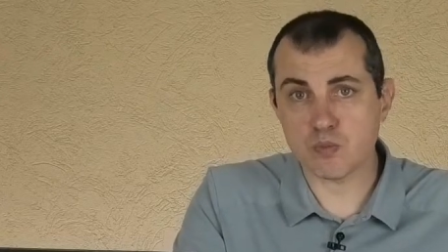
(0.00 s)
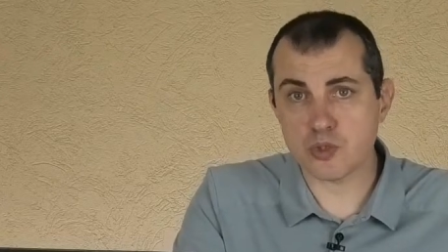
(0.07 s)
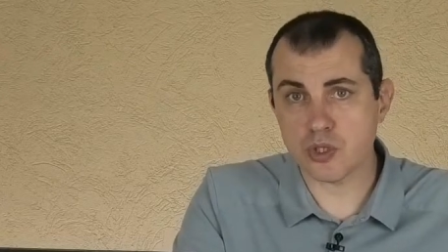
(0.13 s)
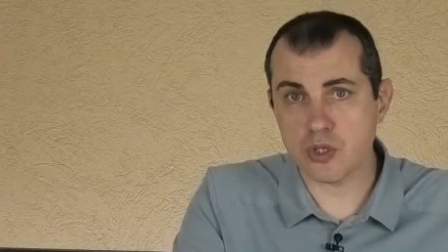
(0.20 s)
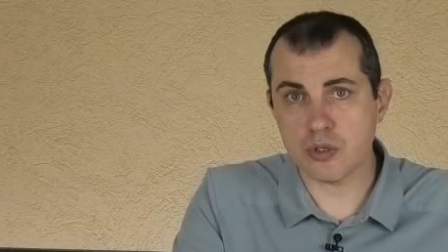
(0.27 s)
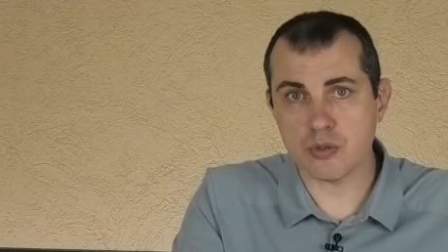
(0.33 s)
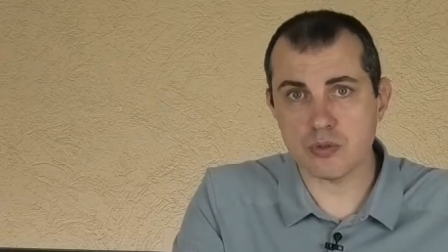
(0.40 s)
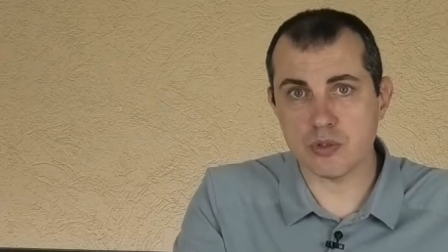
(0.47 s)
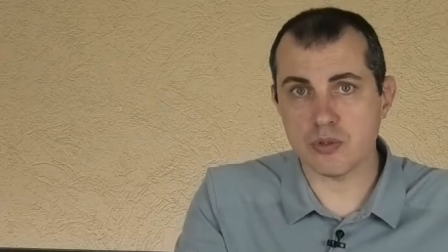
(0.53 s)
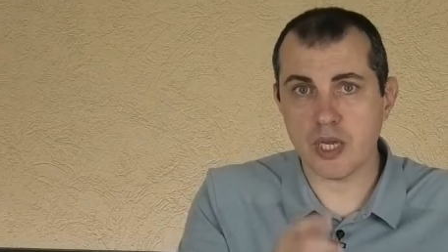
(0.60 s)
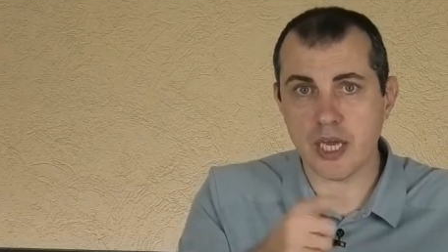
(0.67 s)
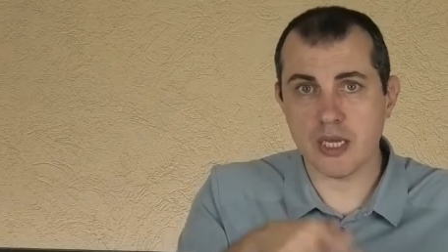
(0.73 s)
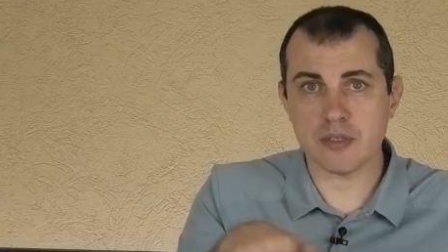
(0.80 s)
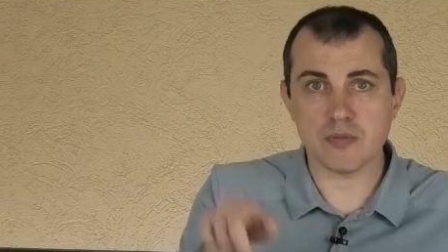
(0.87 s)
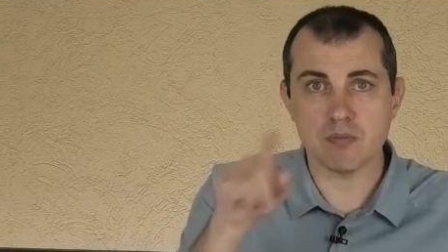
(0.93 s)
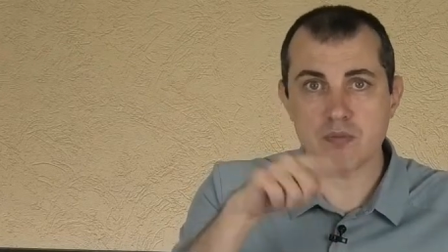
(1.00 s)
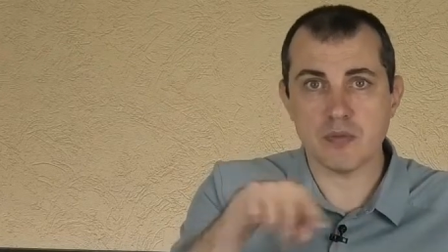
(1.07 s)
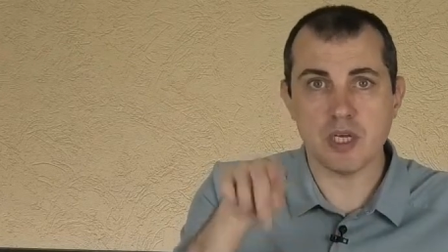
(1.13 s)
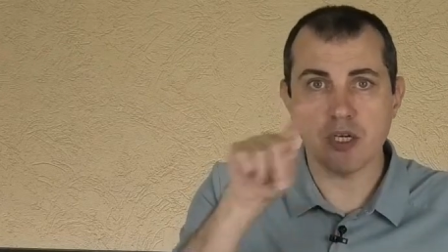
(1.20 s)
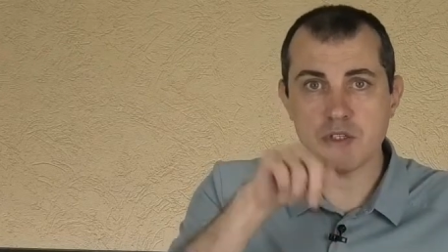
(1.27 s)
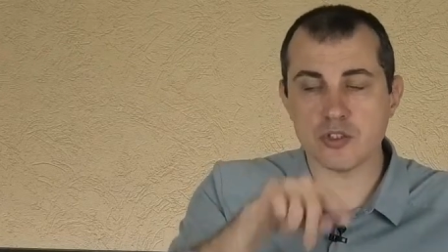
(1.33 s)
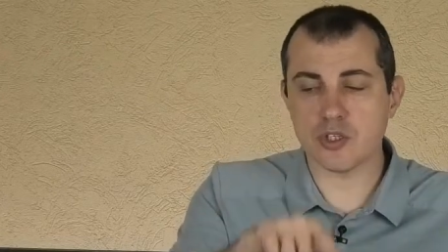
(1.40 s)
So you can't,
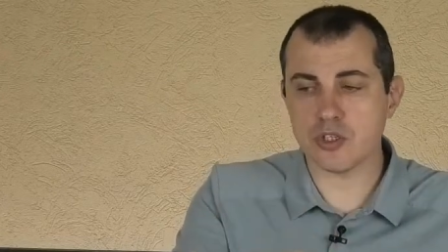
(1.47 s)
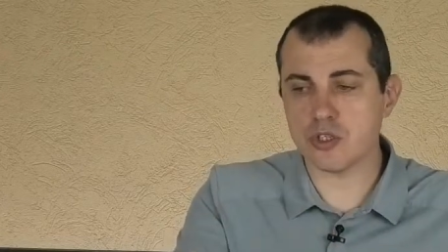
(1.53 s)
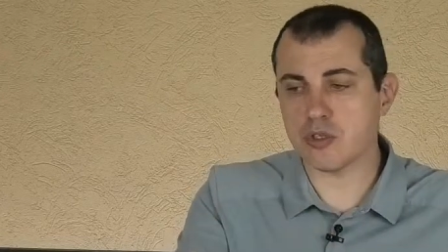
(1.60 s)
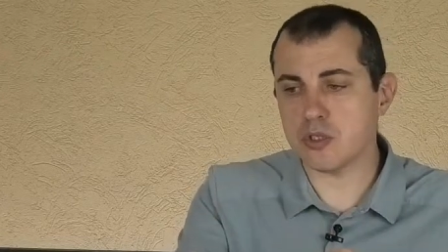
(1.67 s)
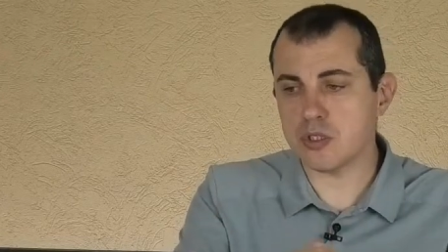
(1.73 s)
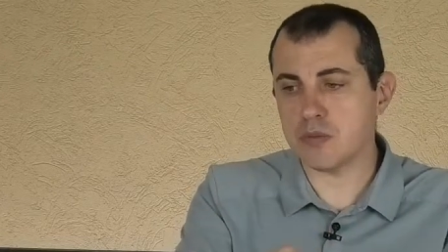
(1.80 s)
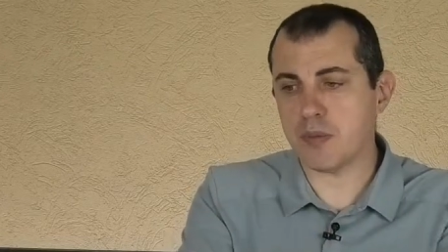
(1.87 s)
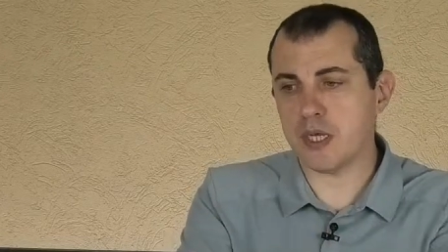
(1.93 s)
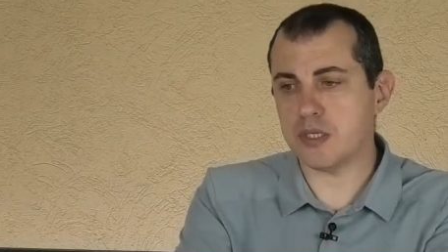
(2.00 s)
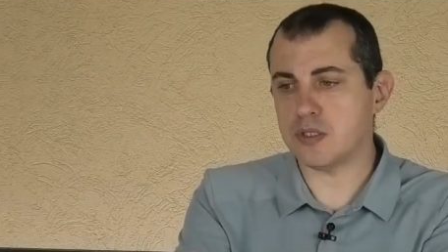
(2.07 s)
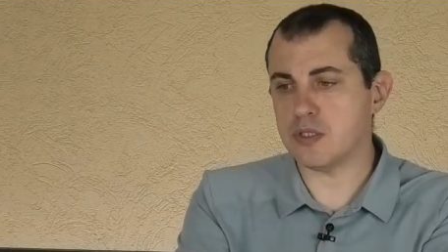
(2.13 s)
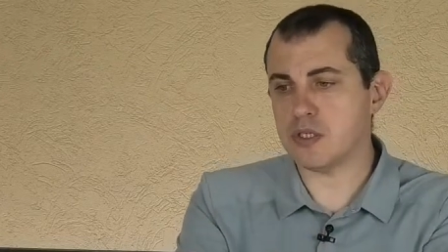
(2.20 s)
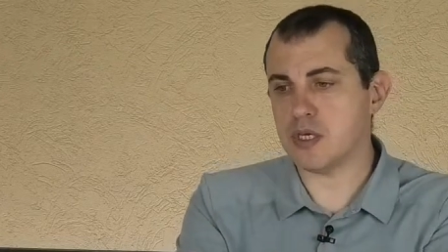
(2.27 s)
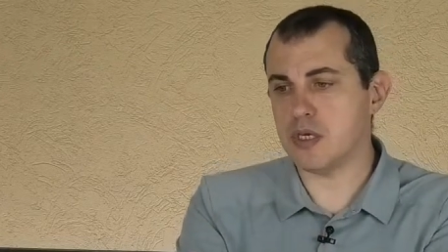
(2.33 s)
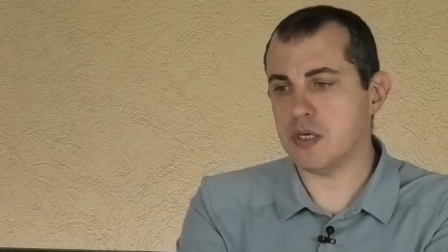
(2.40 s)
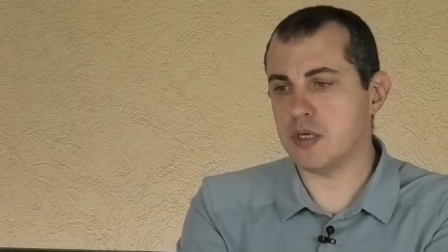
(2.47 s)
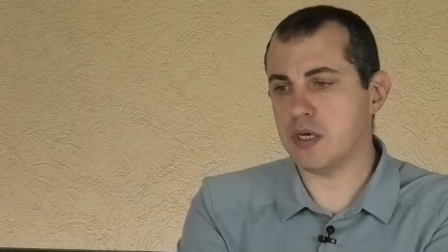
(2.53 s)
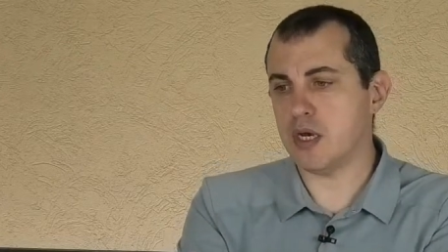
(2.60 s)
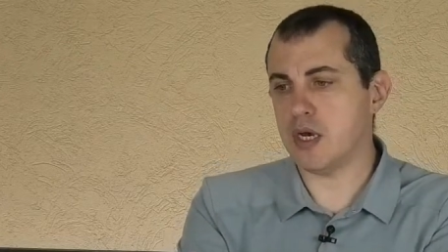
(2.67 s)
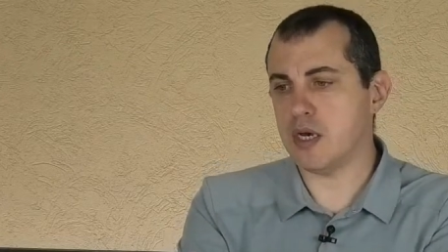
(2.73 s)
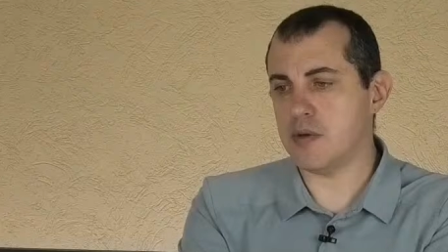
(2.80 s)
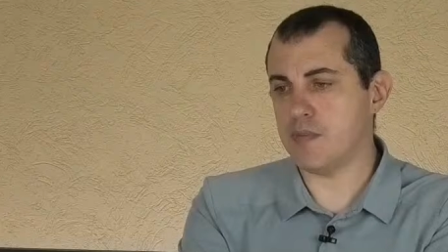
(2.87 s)
in a circular dependency,
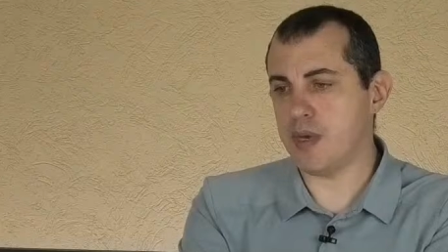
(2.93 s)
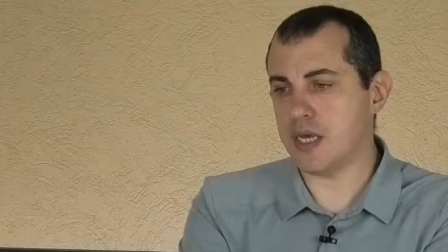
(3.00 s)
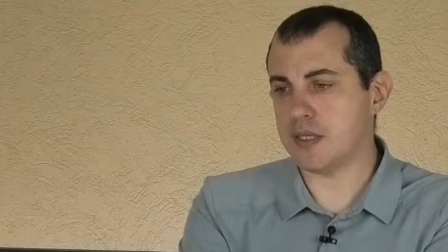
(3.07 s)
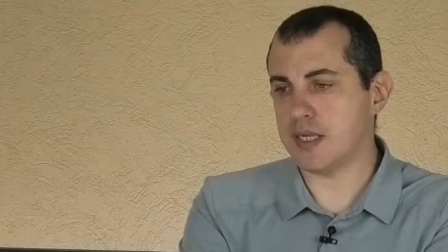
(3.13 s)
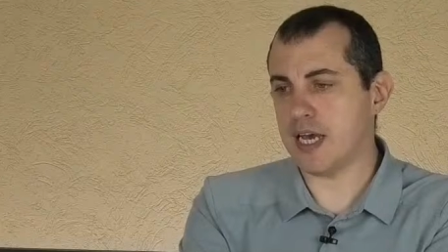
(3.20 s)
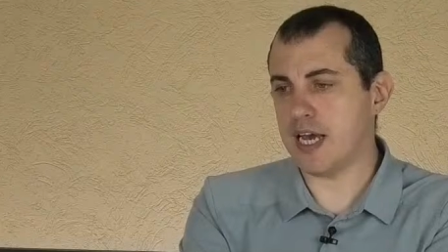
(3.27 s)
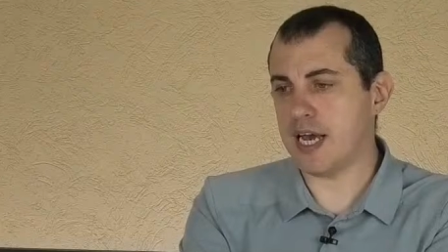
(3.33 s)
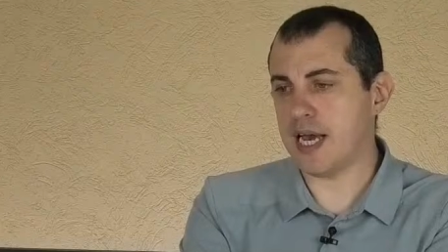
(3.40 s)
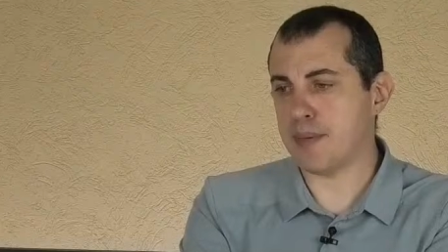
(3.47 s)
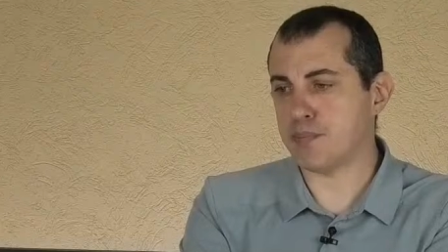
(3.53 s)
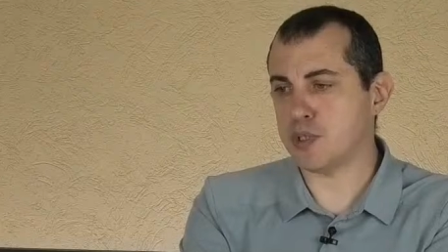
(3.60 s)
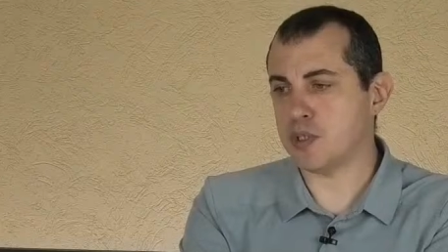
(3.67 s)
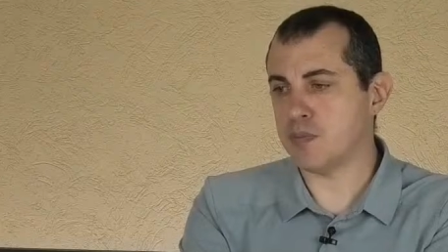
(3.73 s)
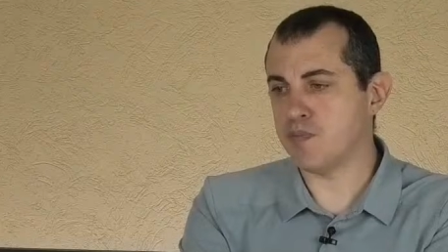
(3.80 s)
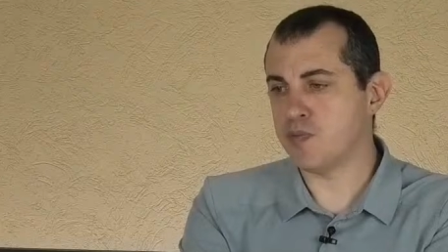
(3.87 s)
make that happen.